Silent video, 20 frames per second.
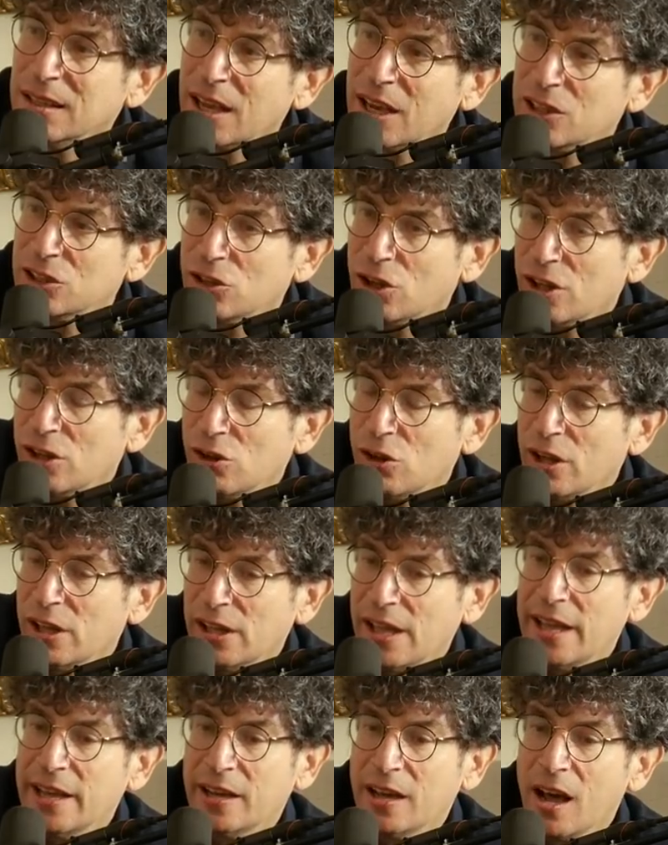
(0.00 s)
Yeah, because look at look at
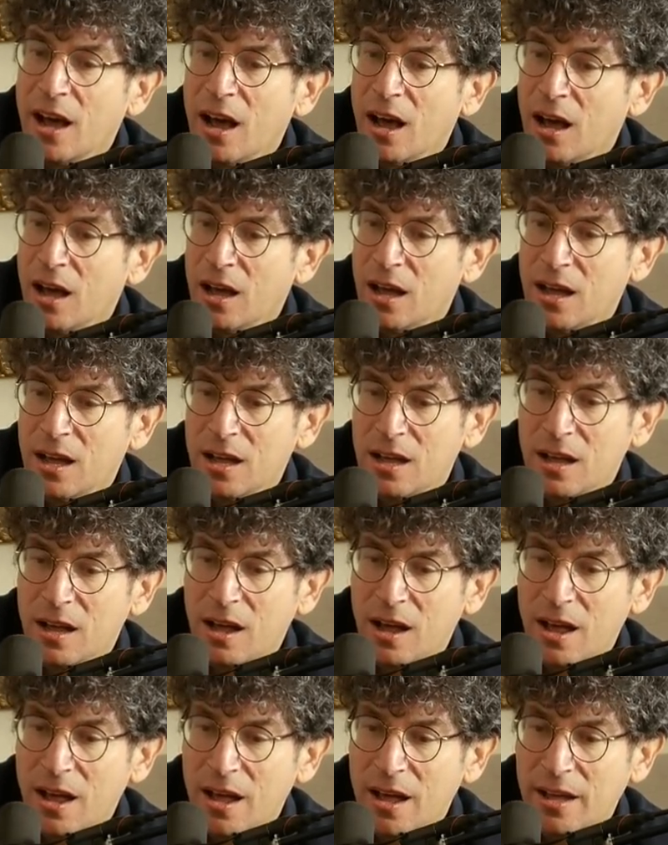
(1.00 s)
like uh
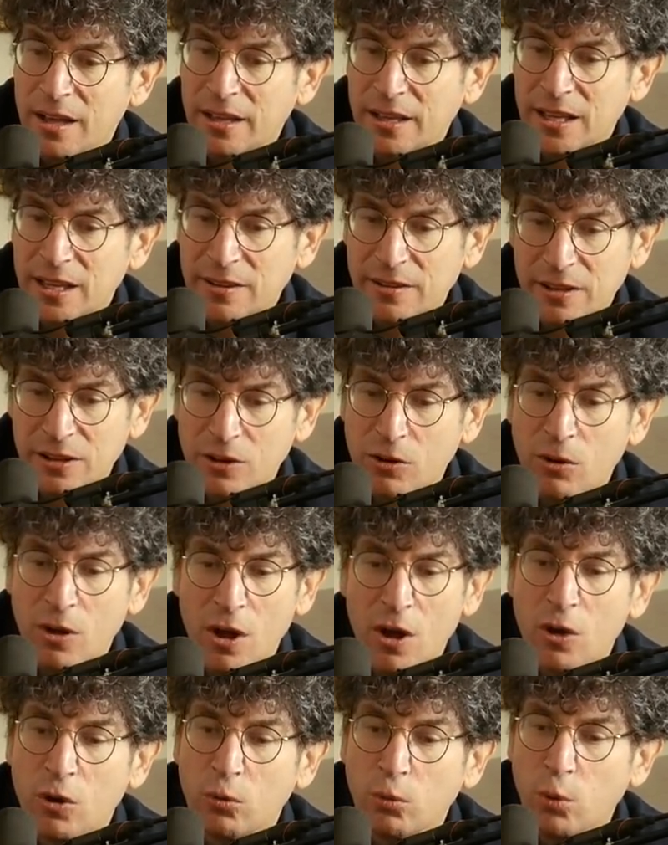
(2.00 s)
uh you, you know
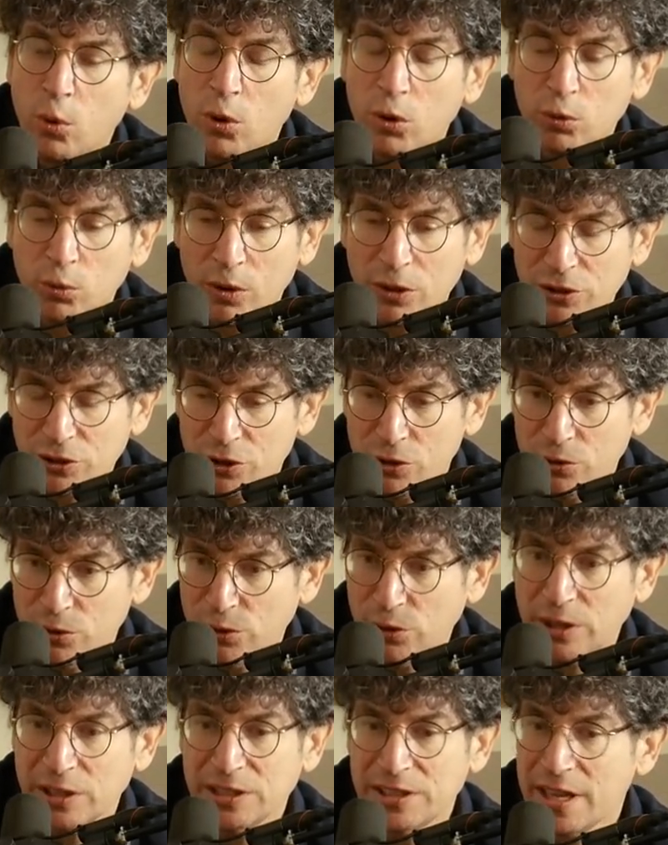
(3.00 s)
World War II.
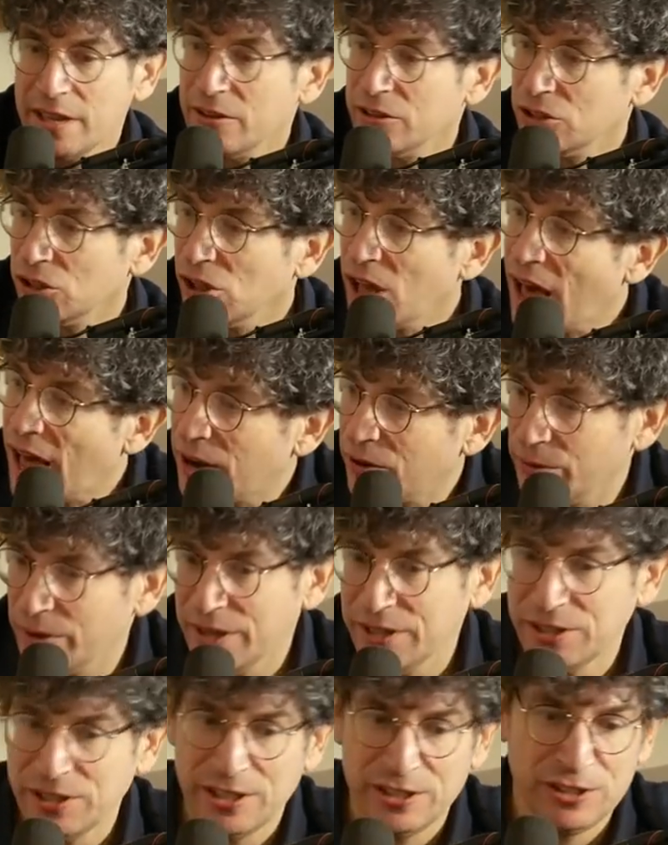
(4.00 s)
You can say there's a lot of
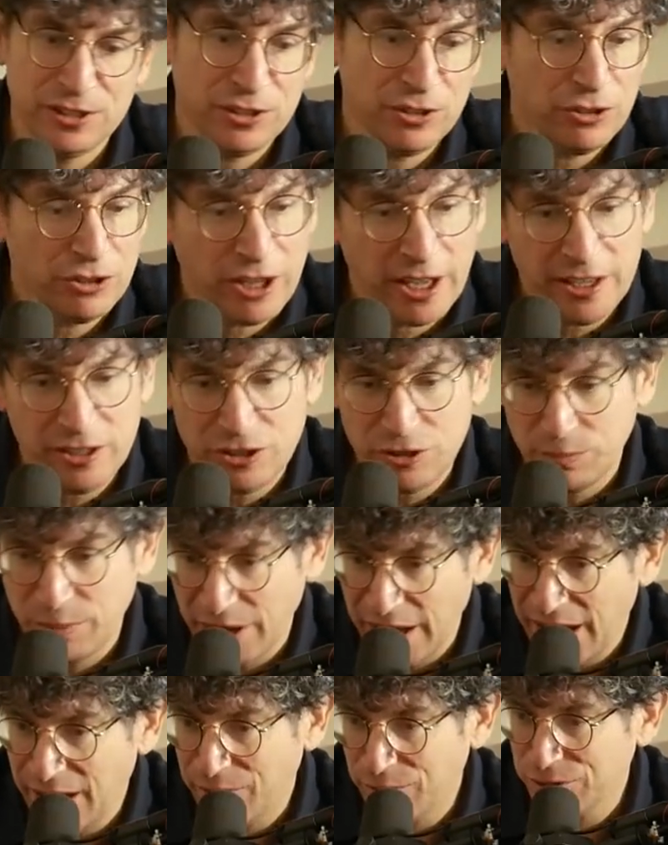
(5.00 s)
reasons. Okay,
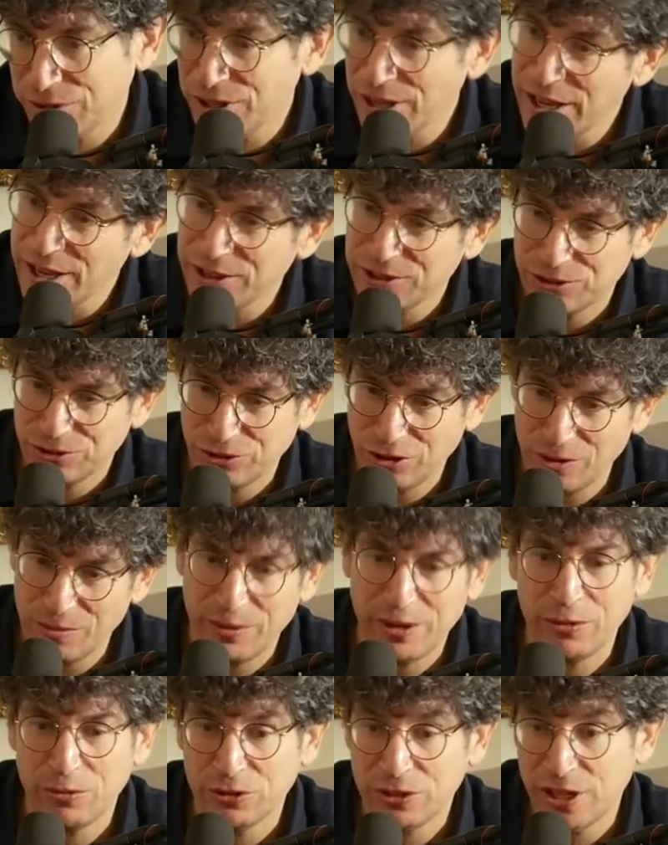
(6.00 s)
Japan was this,
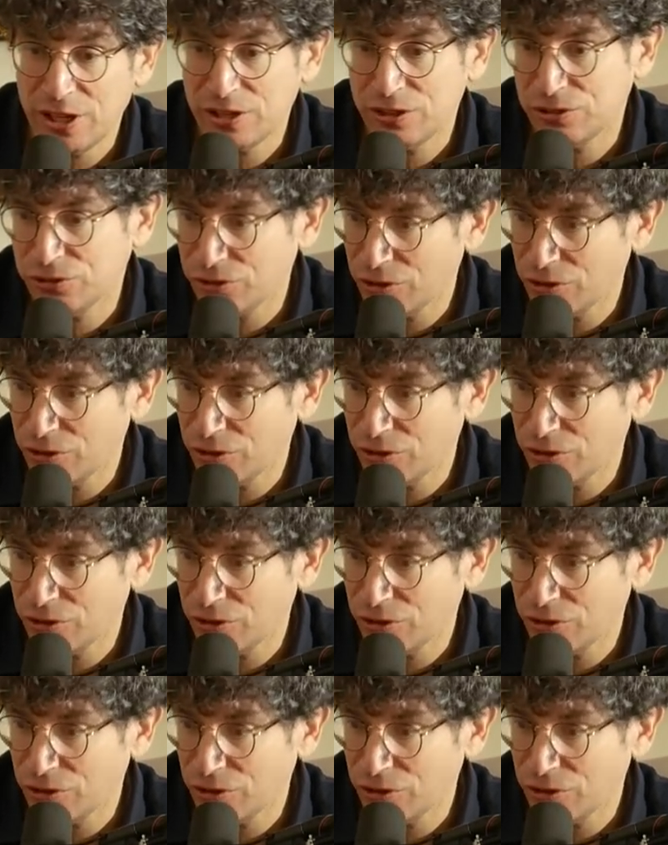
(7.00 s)
Germany was this,